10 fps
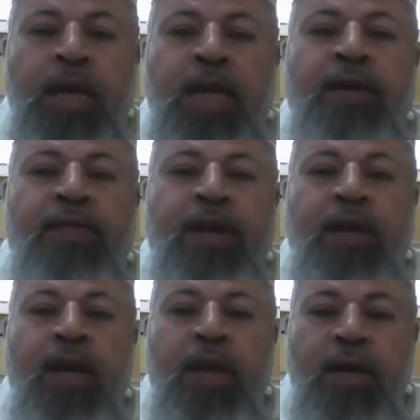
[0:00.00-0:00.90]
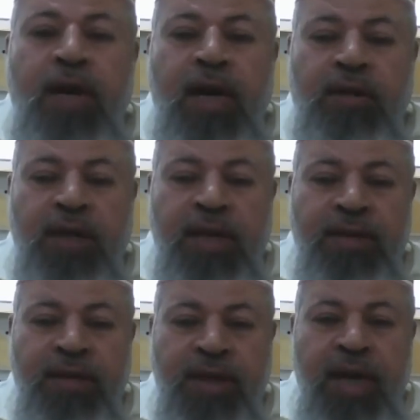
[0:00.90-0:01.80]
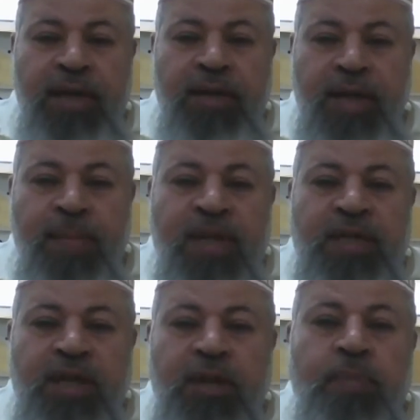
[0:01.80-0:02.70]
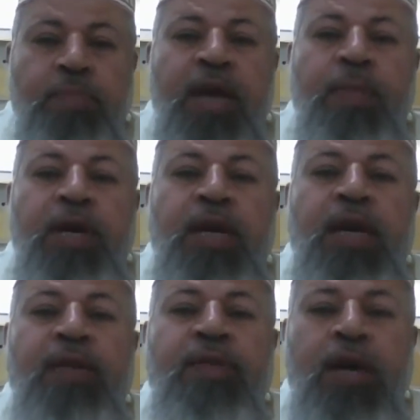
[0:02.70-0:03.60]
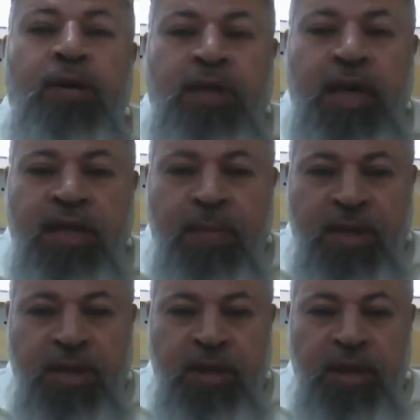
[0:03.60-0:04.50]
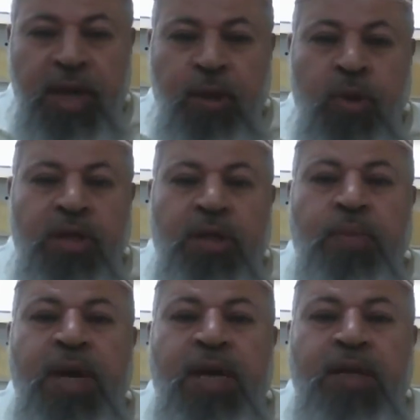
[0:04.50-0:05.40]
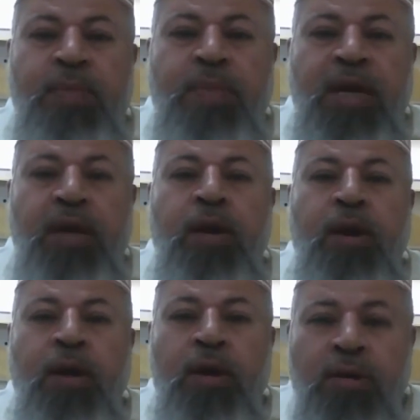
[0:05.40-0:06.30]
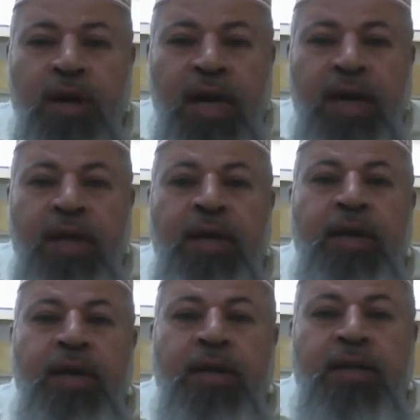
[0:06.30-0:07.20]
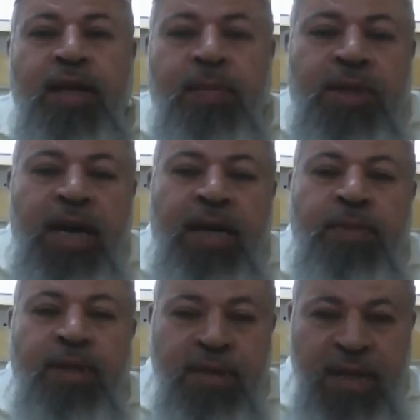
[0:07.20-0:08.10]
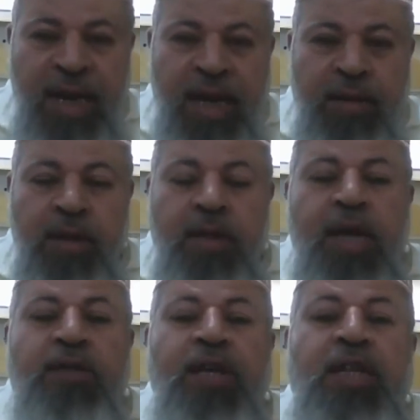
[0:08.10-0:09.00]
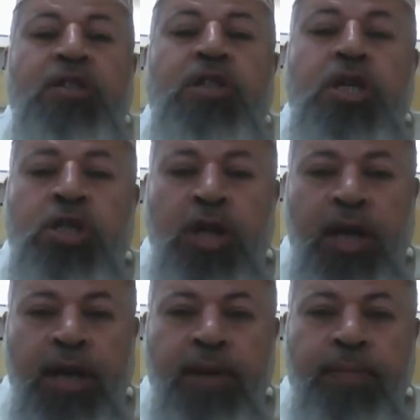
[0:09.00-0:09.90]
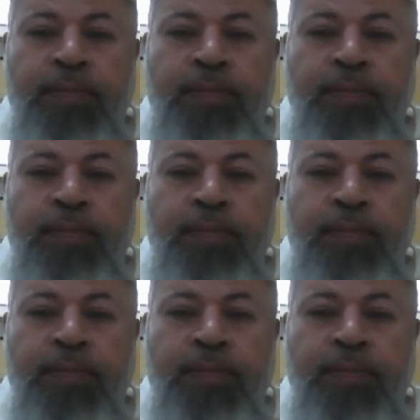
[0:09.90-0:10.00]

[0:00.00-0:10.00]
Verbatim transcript: even not inside the masjid, maybe even outside the masjid. And what makes me really sometimes sad, not intentionally,